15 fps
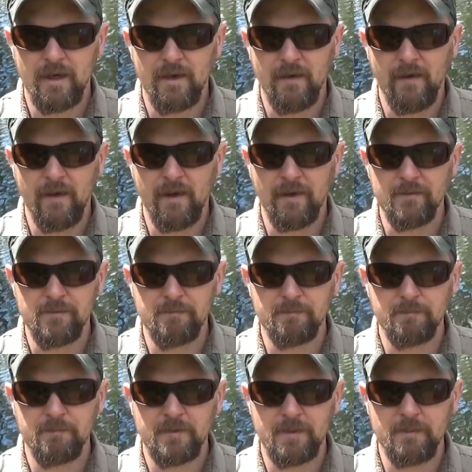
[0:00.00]
and
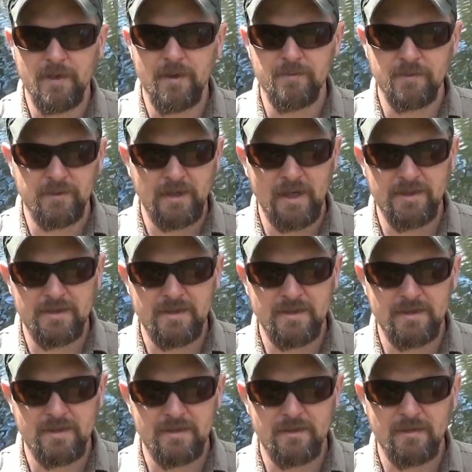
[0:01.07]
sometimes those guys
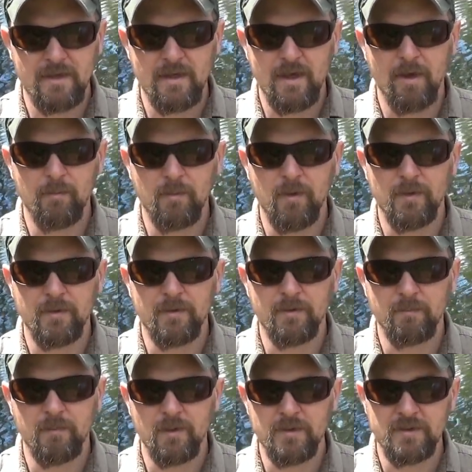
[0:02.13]
need help
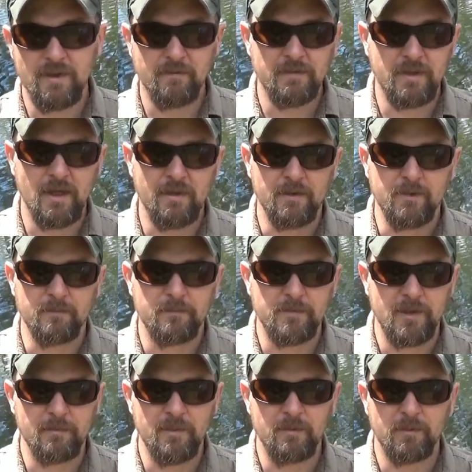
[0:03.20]
putting stuff together.
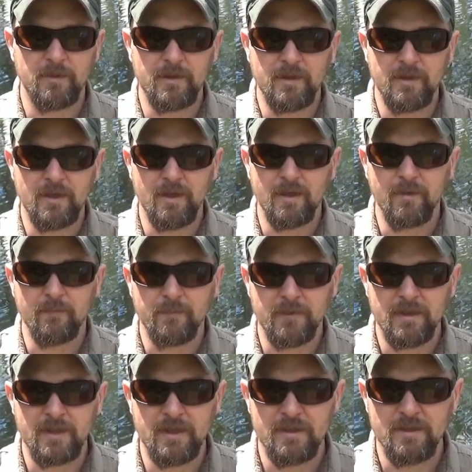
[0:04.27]
Some people didn't
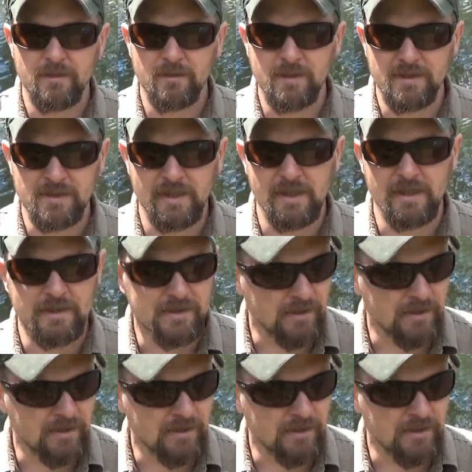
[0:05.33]
get to do it as a kid.